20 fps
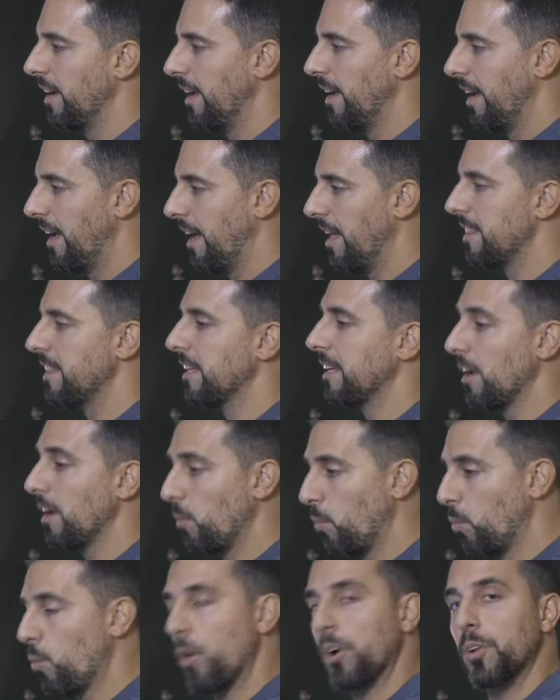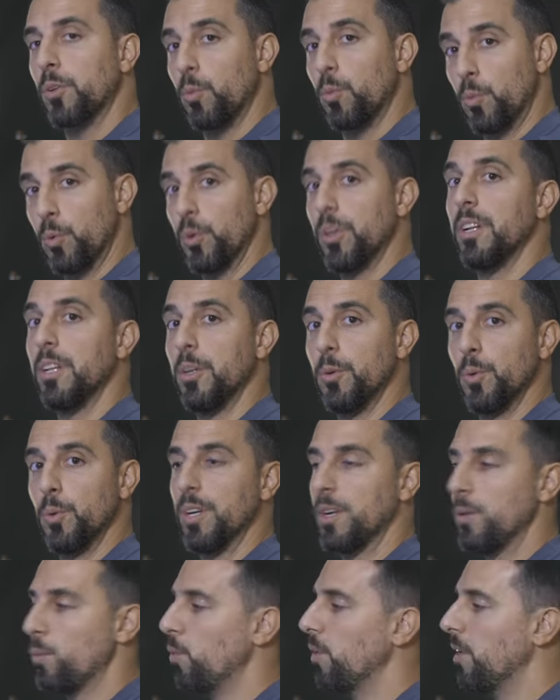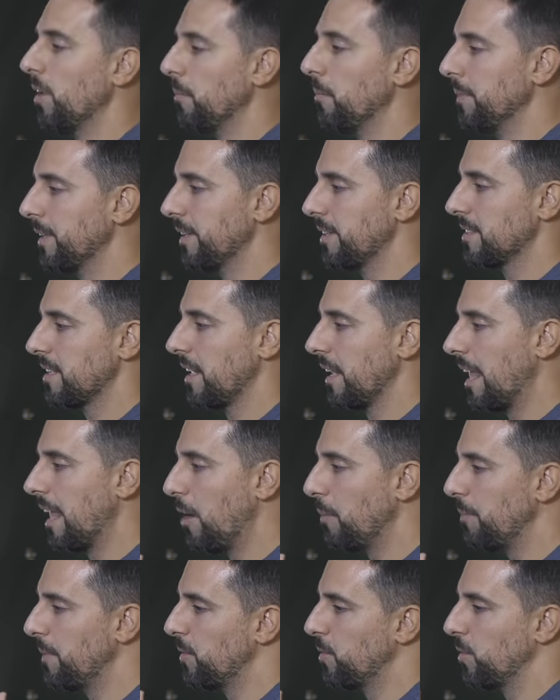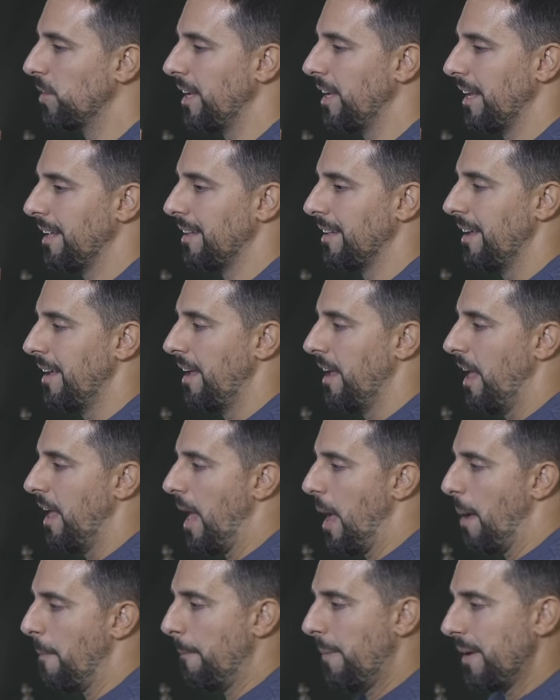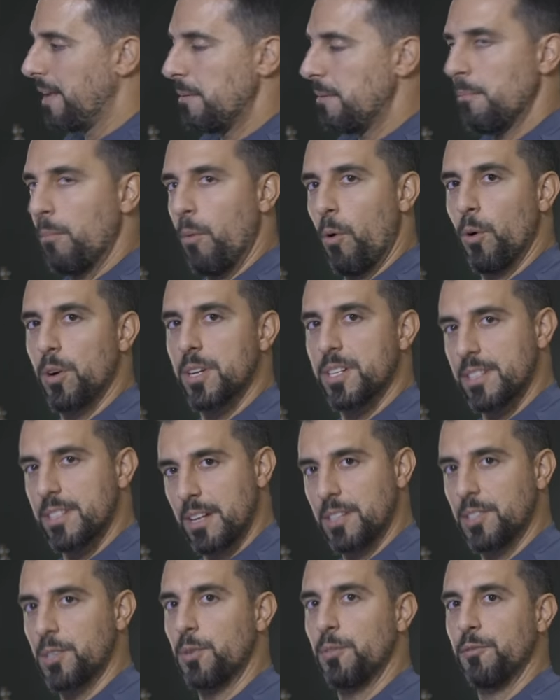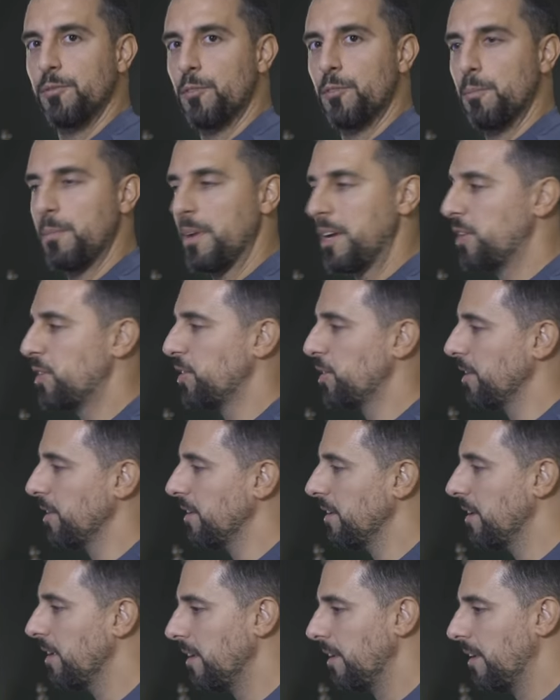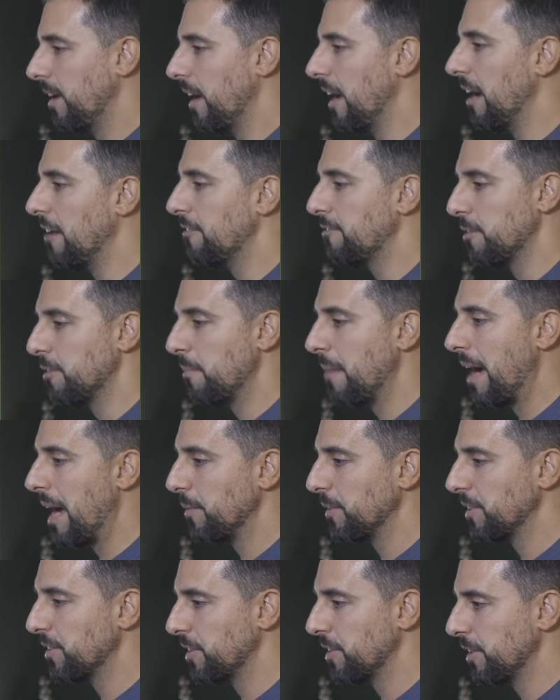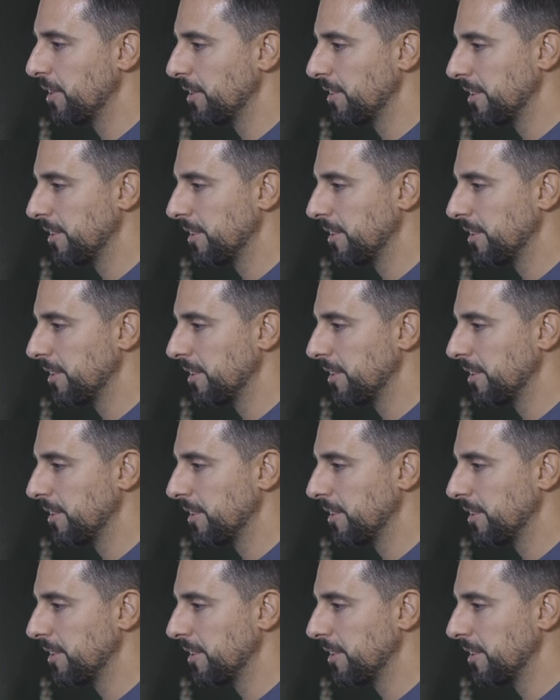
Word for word: I think it worked really, really well because it allowed me to get a bit more center information uh, from my return.